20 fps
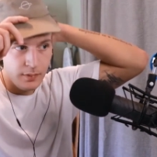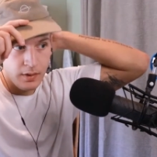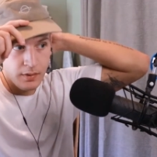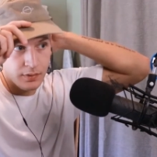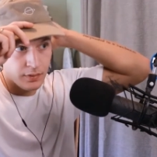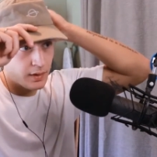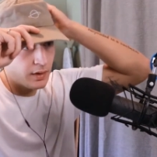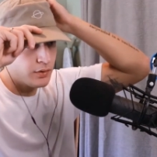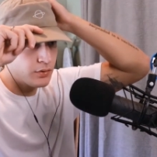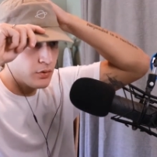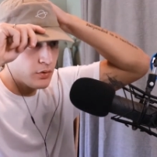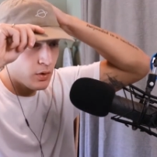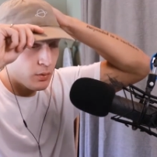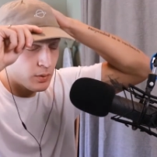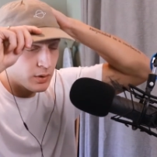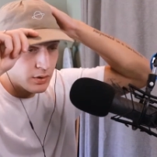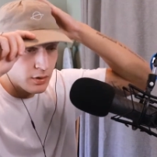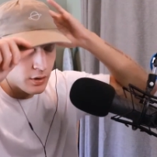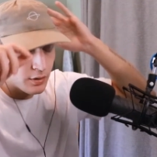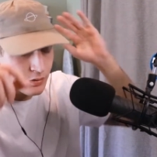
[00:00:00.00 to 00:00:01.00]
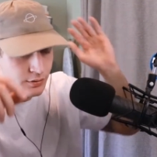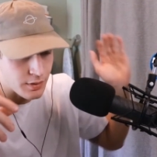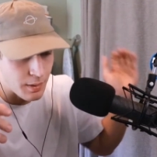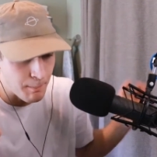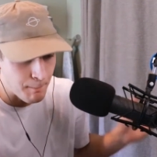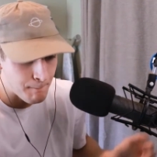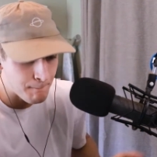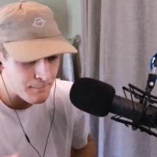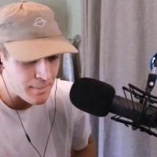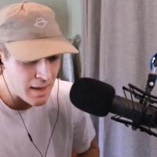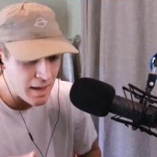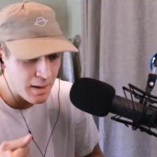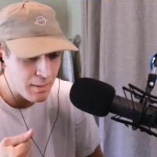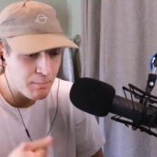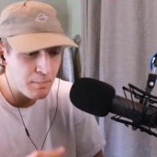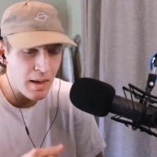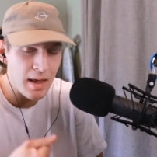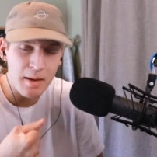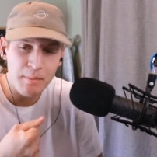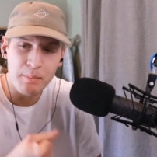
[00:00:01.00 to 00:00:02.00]
Things are going good. Some
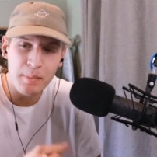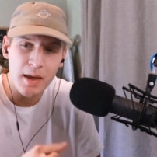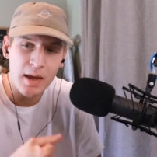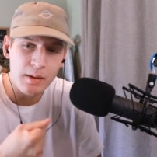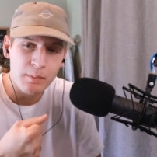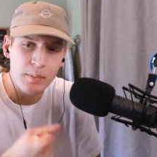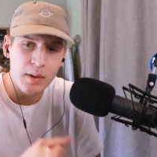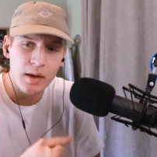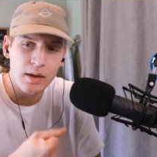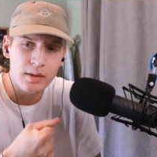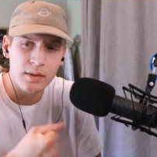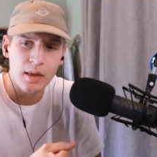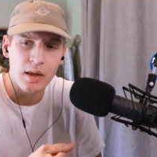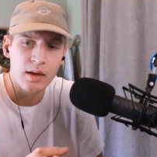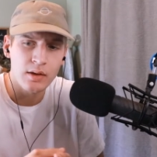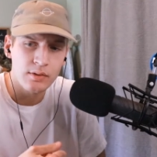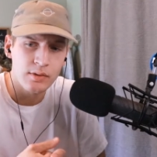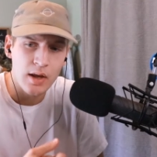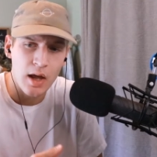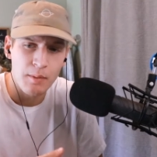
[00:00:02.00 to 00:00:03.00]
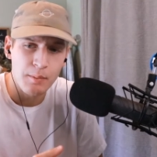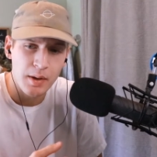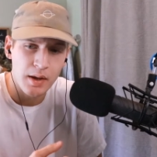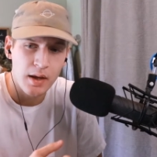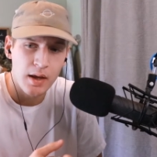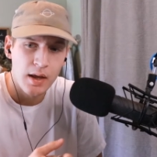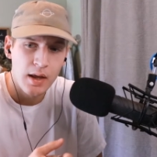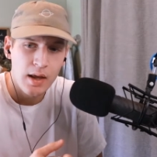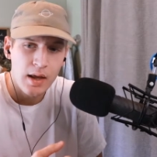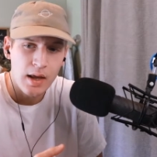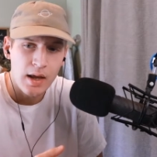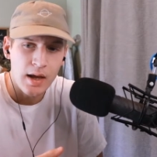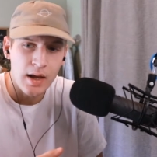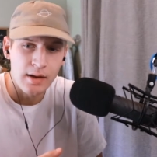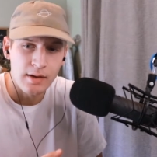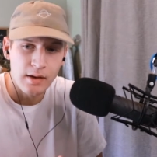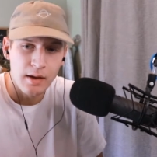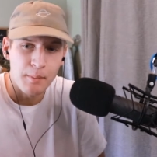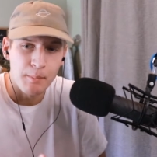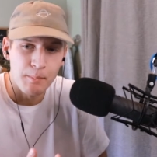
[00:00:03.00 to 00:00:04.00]
big things coming
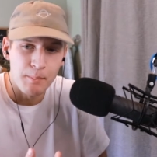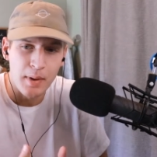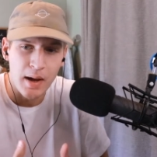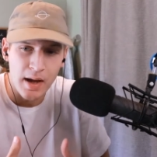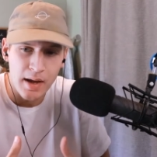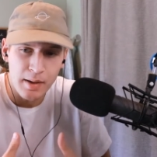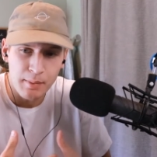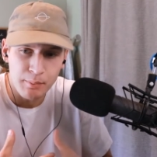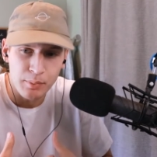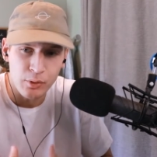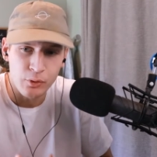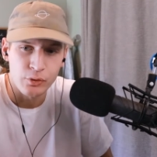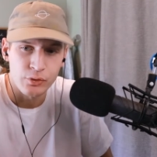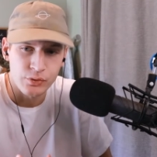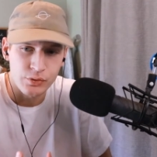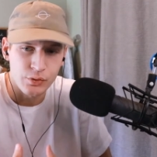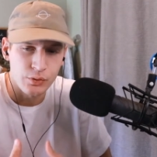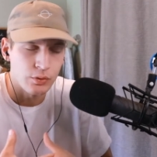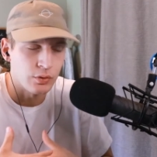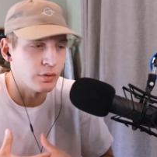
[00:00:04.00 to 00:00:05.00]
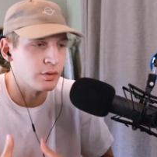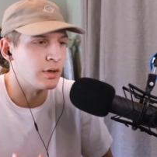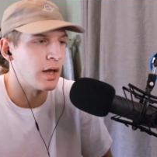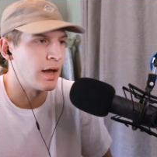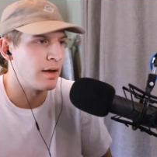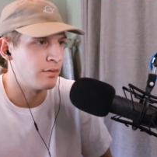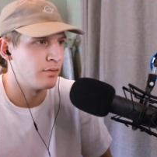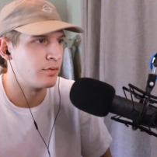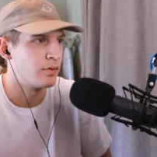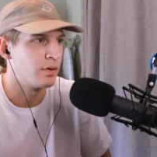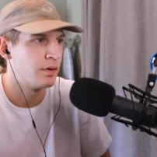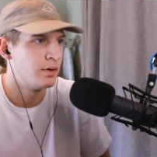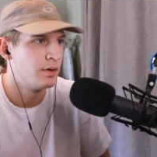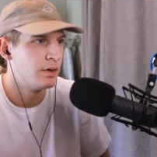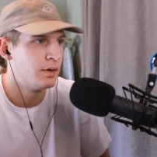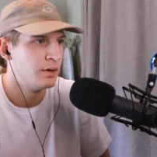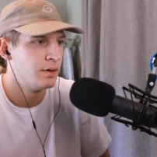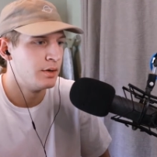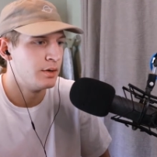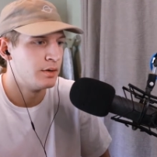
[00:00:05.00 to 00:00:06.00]
in my personal life.
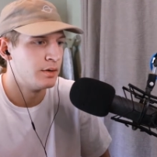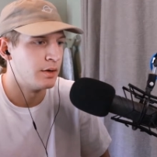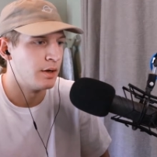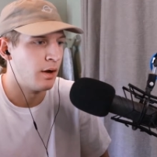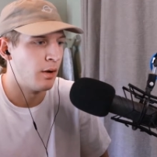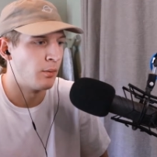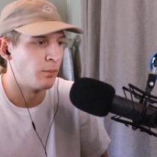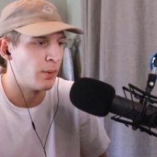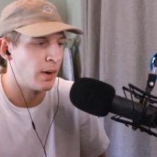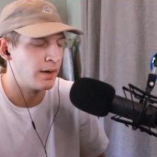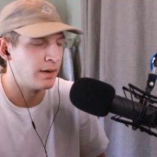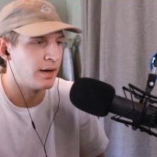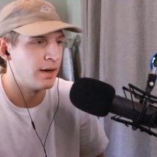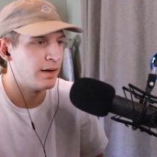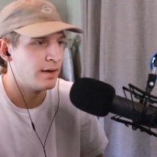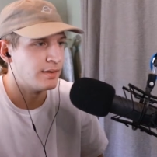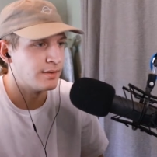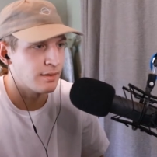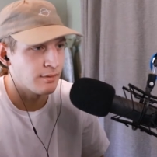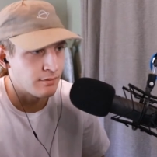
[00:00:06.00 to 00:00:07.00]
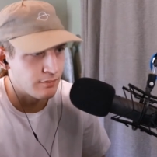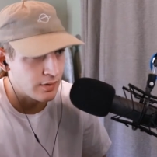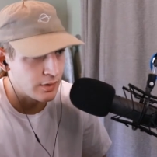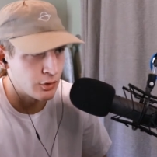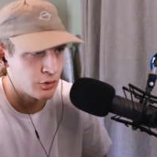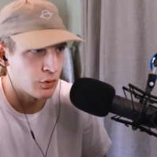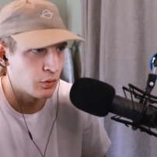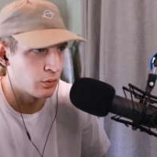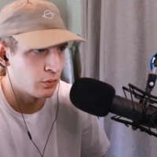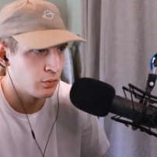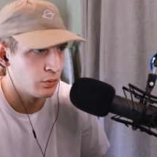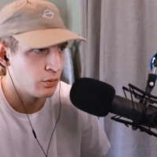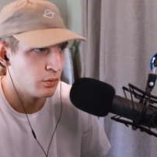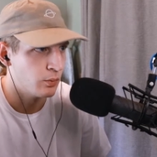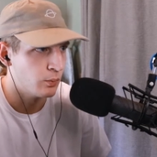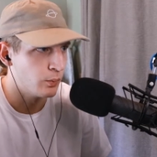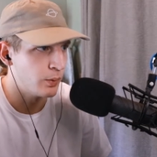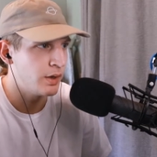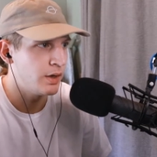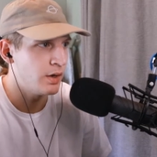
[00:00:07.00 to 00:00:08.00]
All right, it is official.
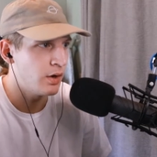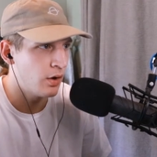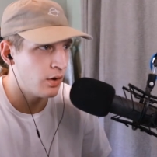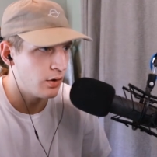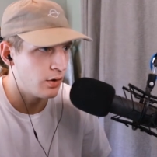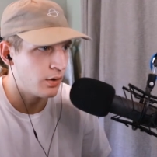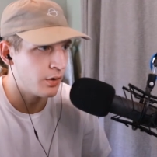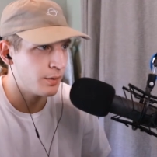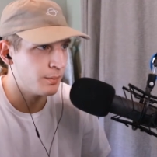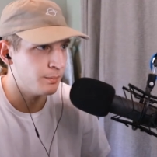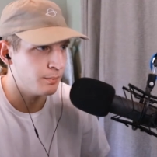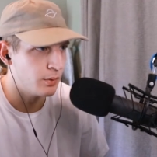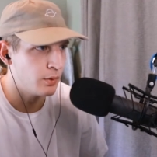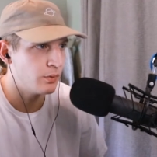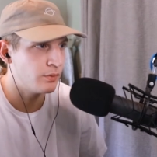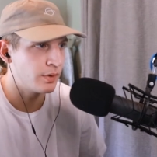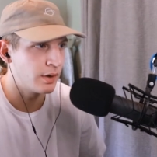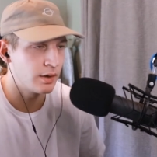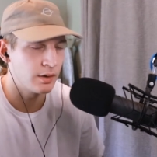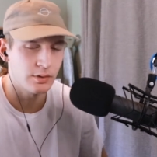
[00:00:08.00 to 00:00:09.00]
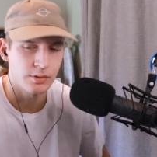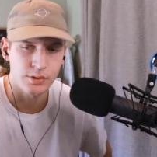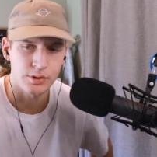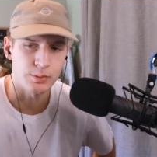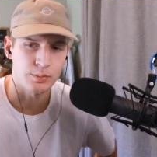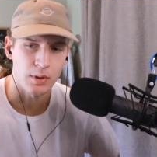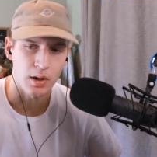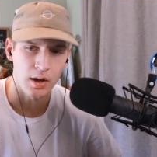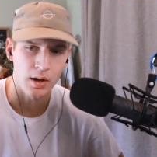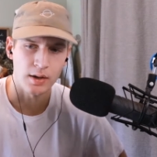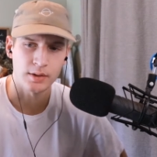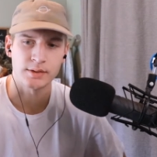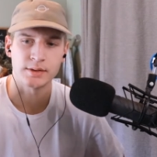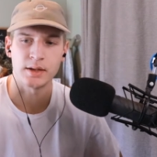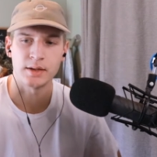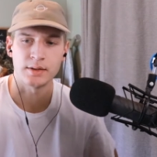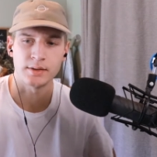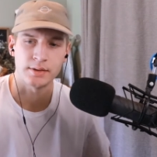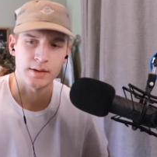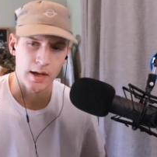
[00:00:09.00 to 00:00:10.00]
We are moving to
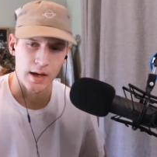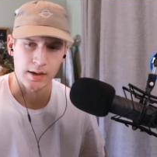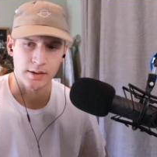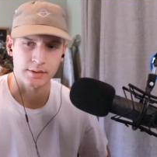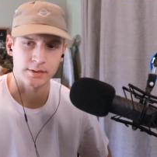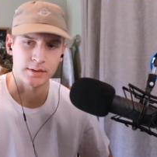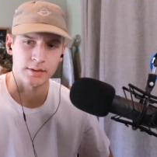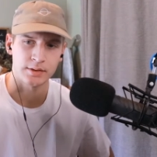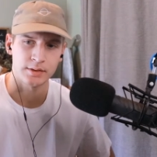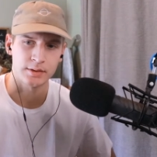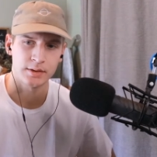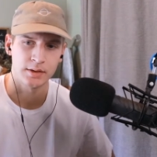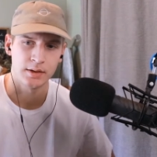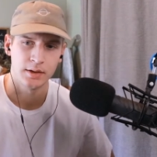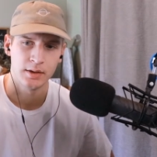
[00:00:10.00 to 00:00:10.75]
Austin, Texas.